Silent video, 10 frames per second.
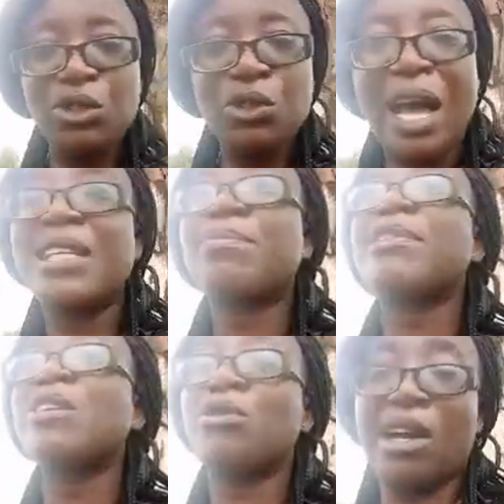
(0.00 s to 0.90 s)
You are
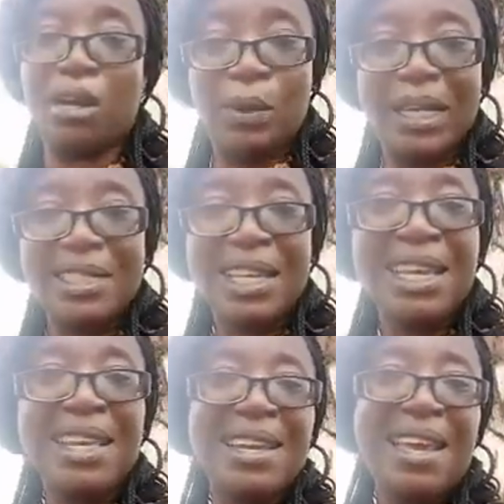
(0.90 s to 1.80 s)
expected to calculate
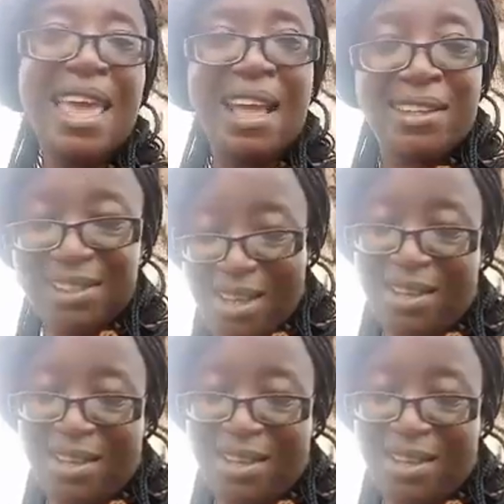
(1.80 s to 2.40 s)
in hectare.